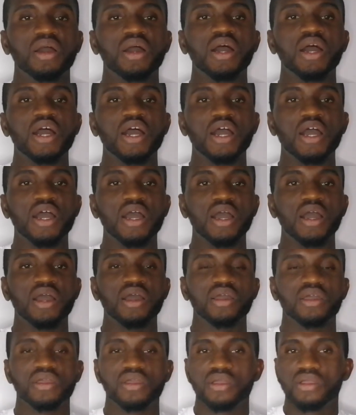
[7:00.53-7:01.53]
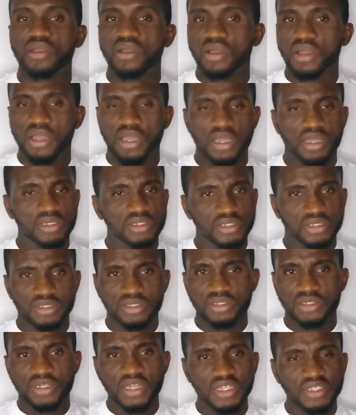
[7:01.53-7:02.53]
uh, and
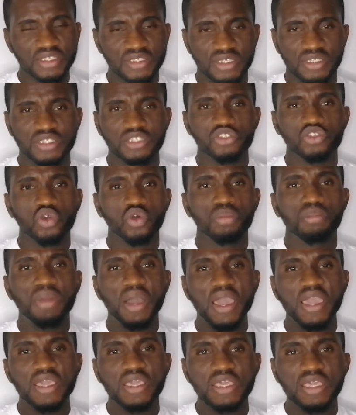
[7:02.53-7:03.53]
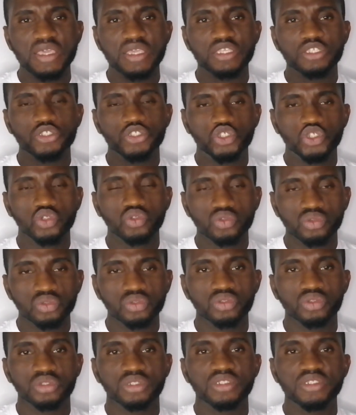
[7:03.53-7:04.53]
that is it. So by June
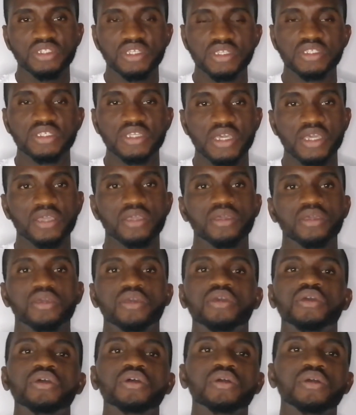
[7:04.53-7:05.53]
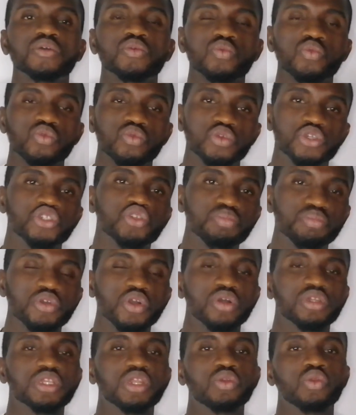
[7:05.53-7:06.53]
this year, we should be
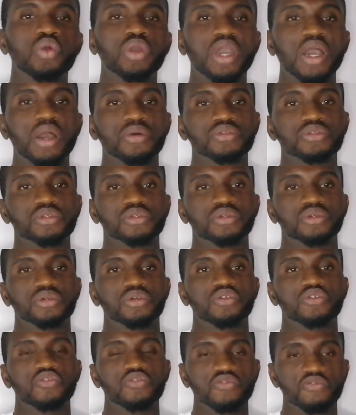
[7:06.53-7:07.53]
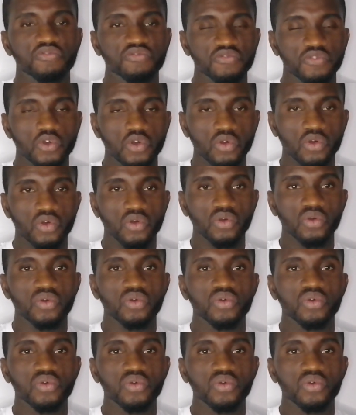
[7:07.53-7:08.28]
on the lookout for